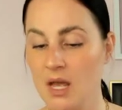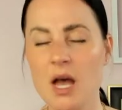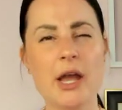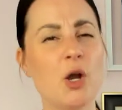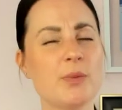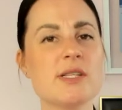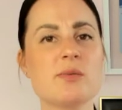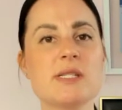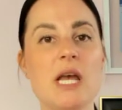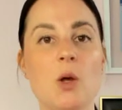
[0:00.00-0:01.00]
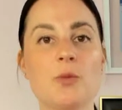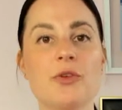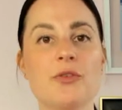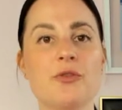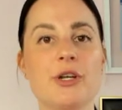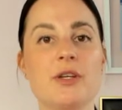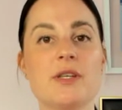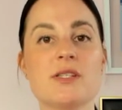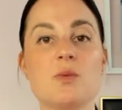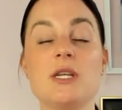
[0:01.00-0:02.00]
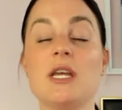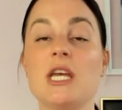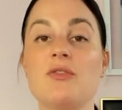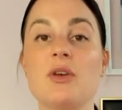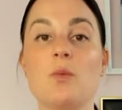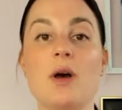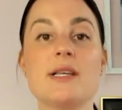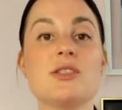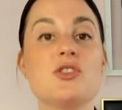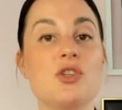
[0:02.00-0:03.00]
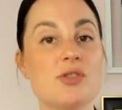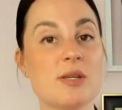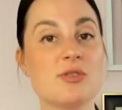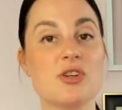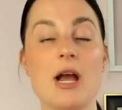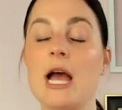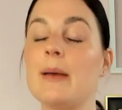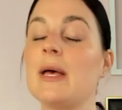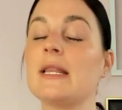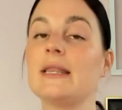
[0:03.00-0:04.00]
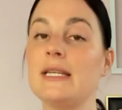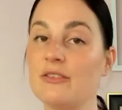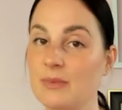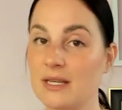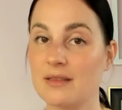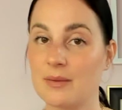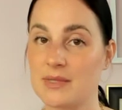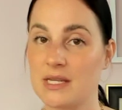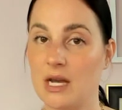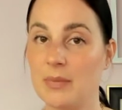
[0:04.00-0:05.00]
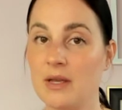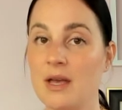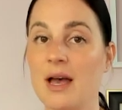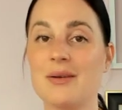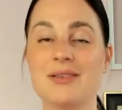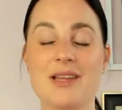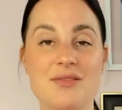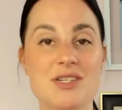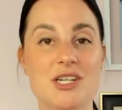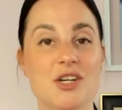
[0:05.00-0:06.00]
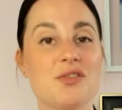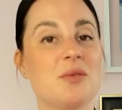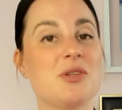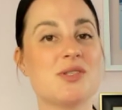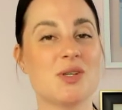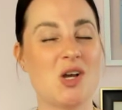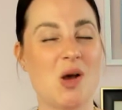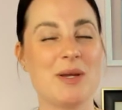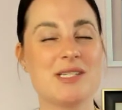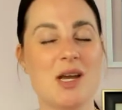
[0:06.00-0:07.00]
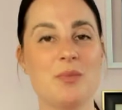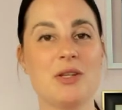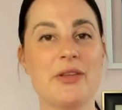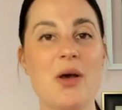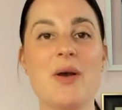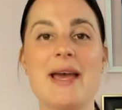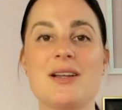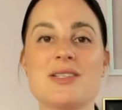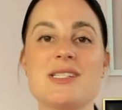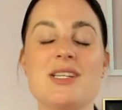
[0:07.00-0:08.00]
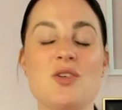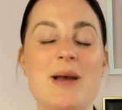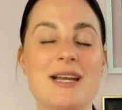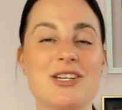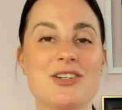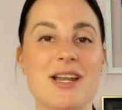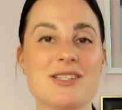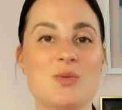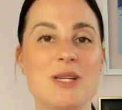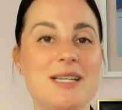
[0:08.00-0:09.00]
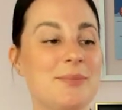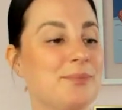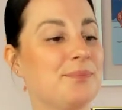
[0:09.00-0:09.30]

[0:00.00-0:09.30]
I hope this was helpful for you this week. If it was, do subscribe, leave me a thumbs up. I would love to hear from you, so comment down below, and I'll see you back here next week.